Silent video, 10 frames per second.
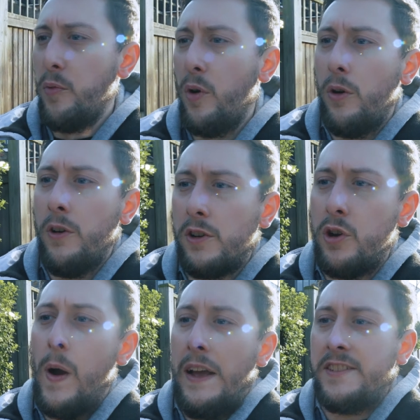more
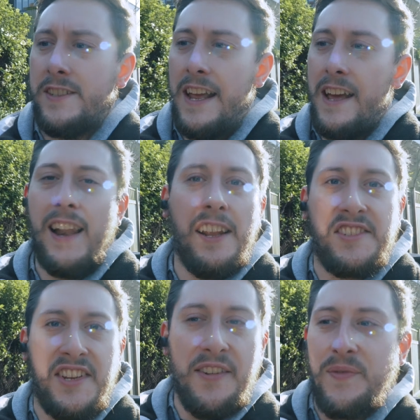quests here. Let's
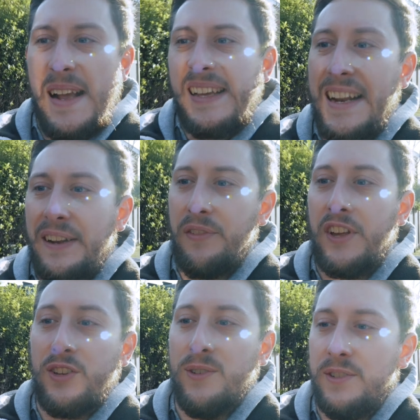see if we can get
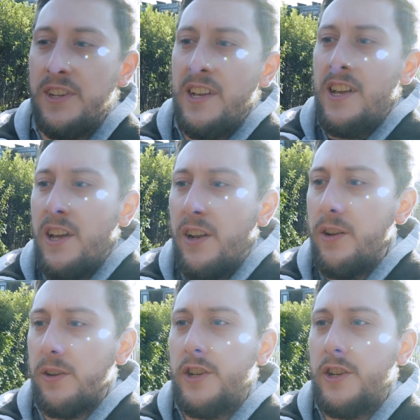anything good. Not a